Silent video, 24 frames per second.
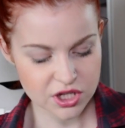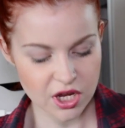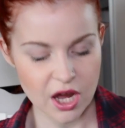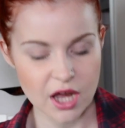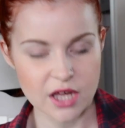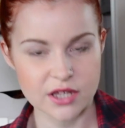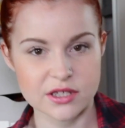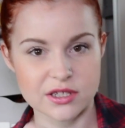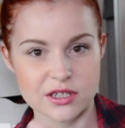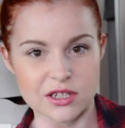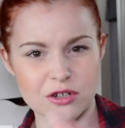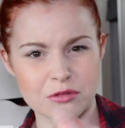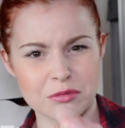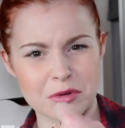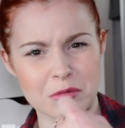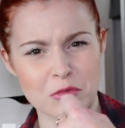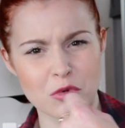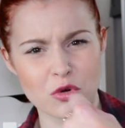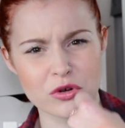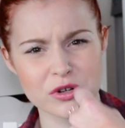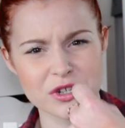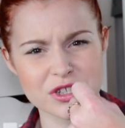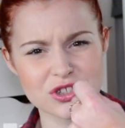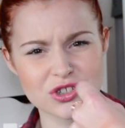adds a little bit
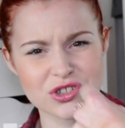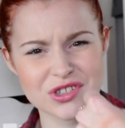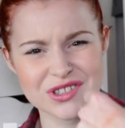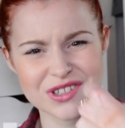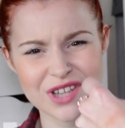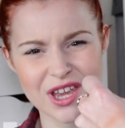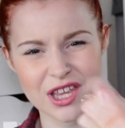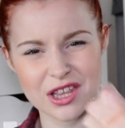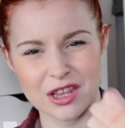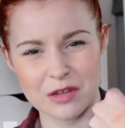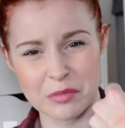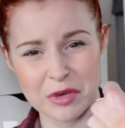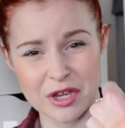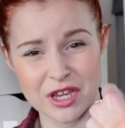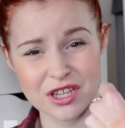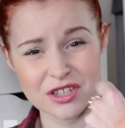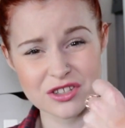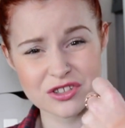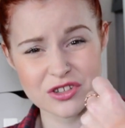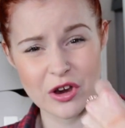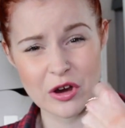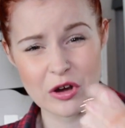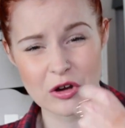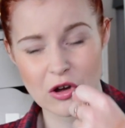more, and it does take the
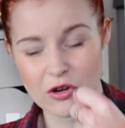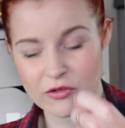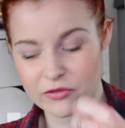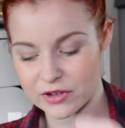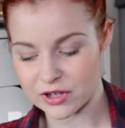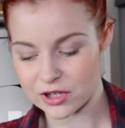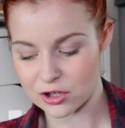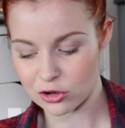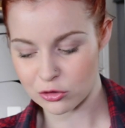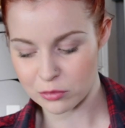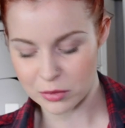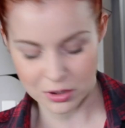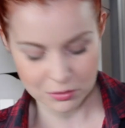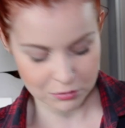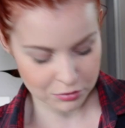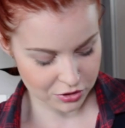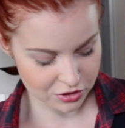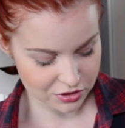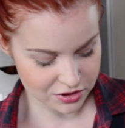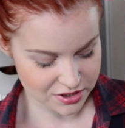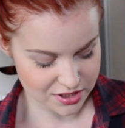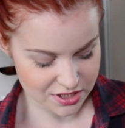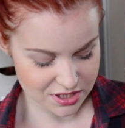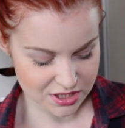pink tone off a little bit
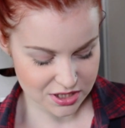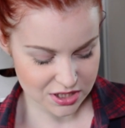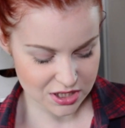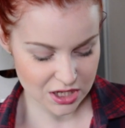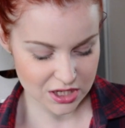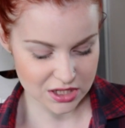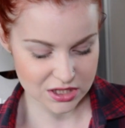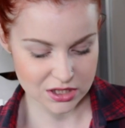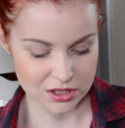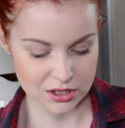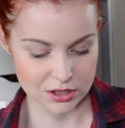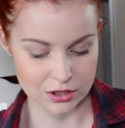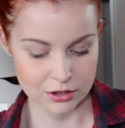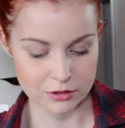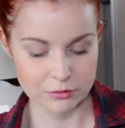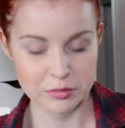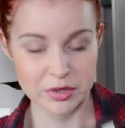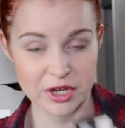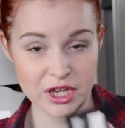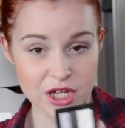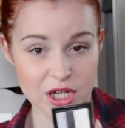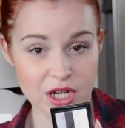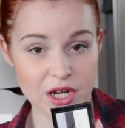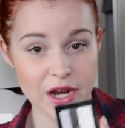because this isn't
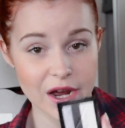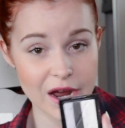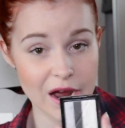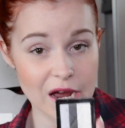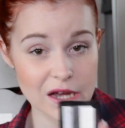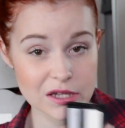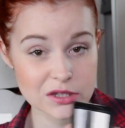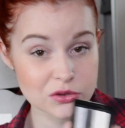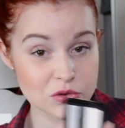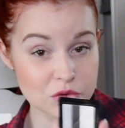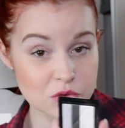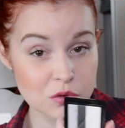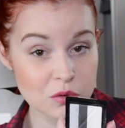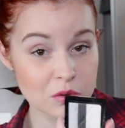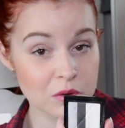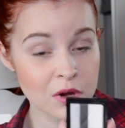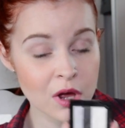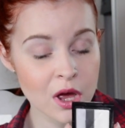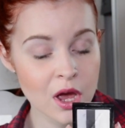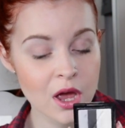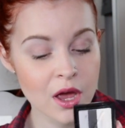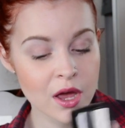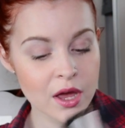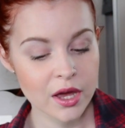pink at
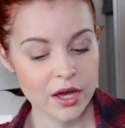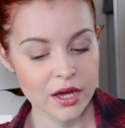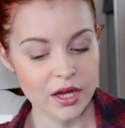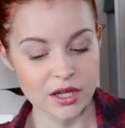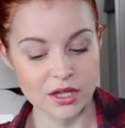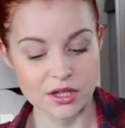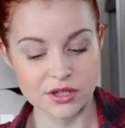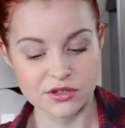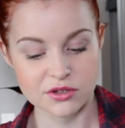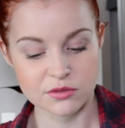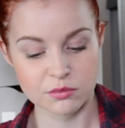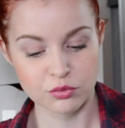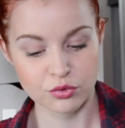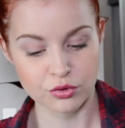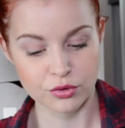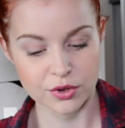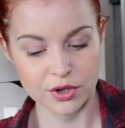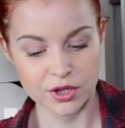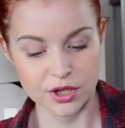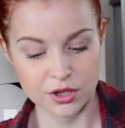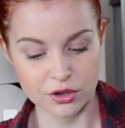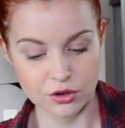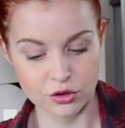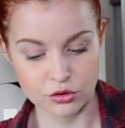all. It's
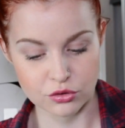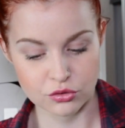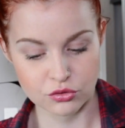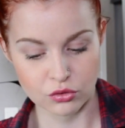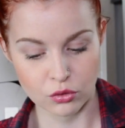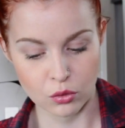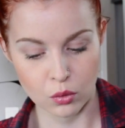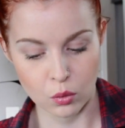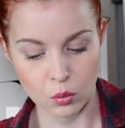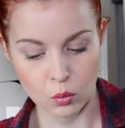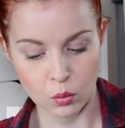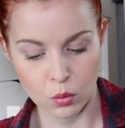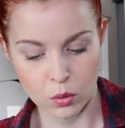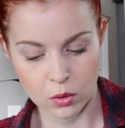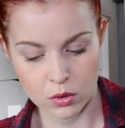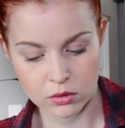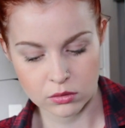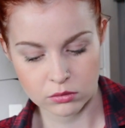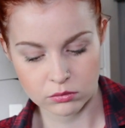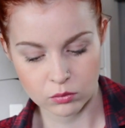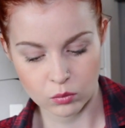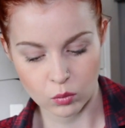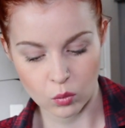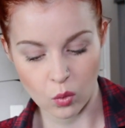pretty neutral
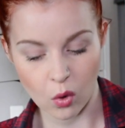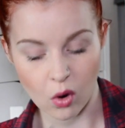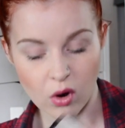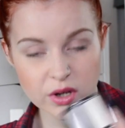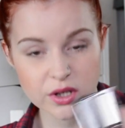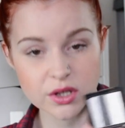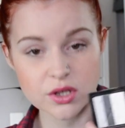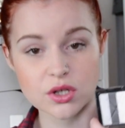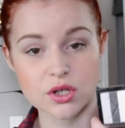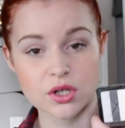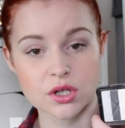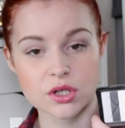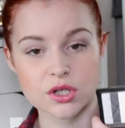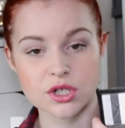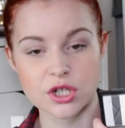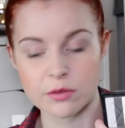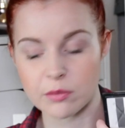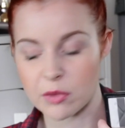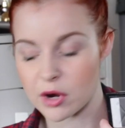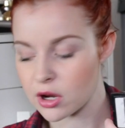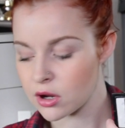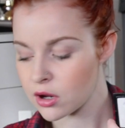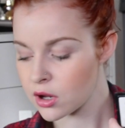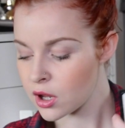white
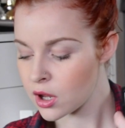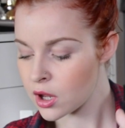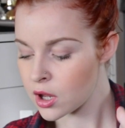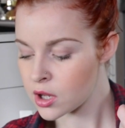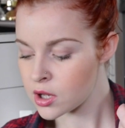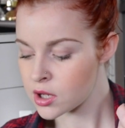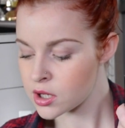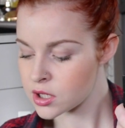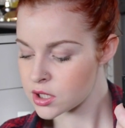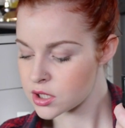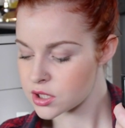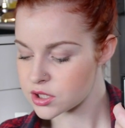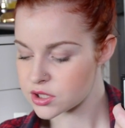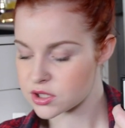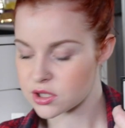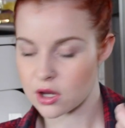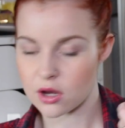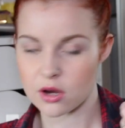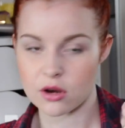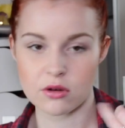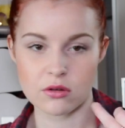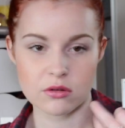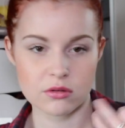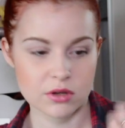shimmer.
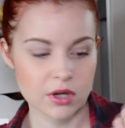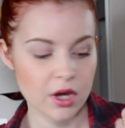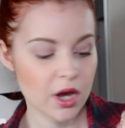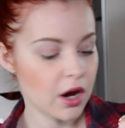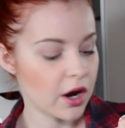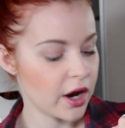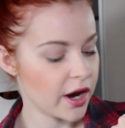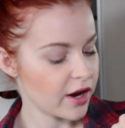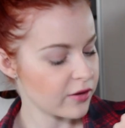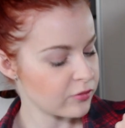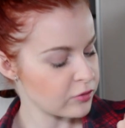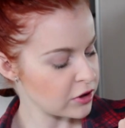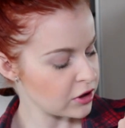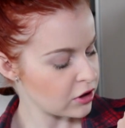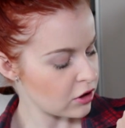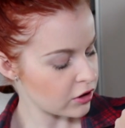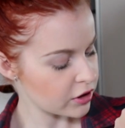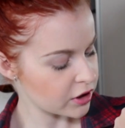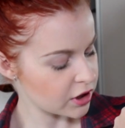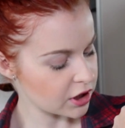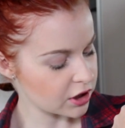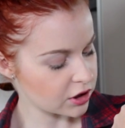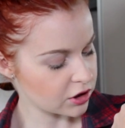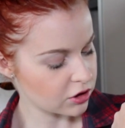So yeah, I have been
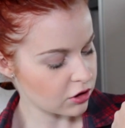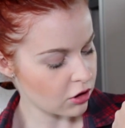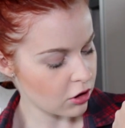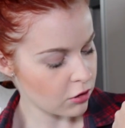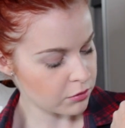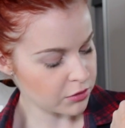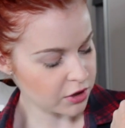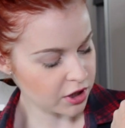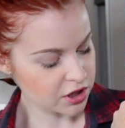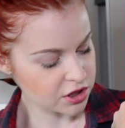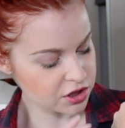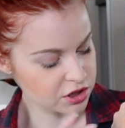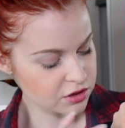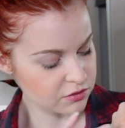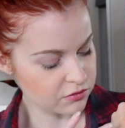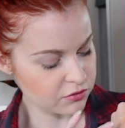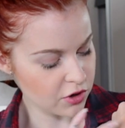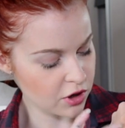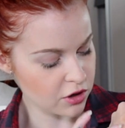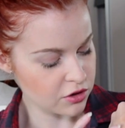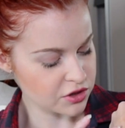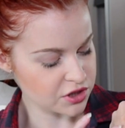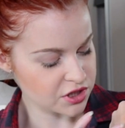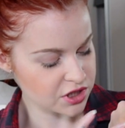liking the combination of
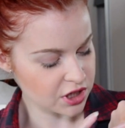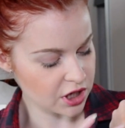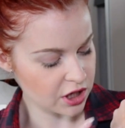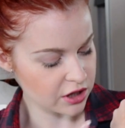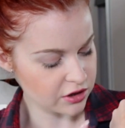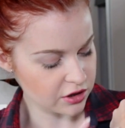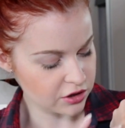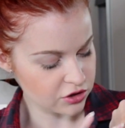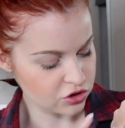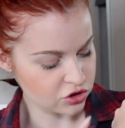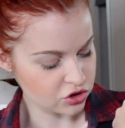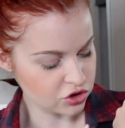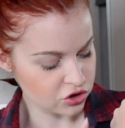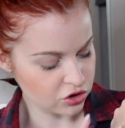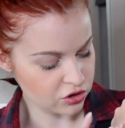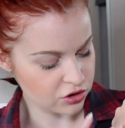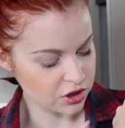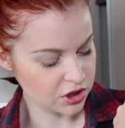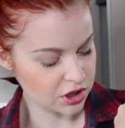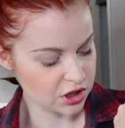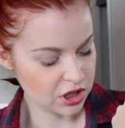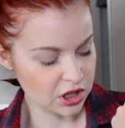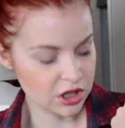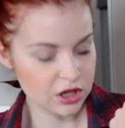those together just
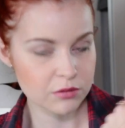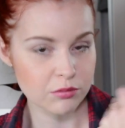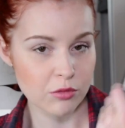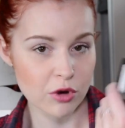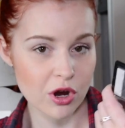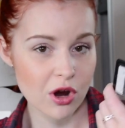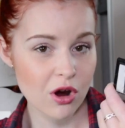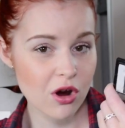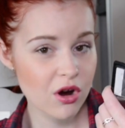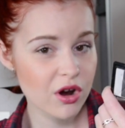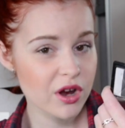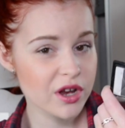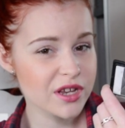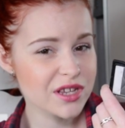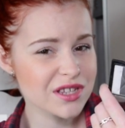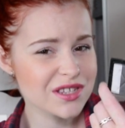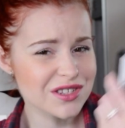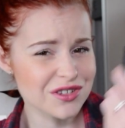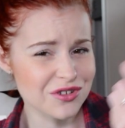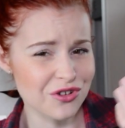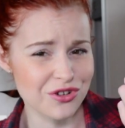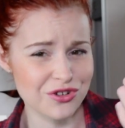underneath my eyes,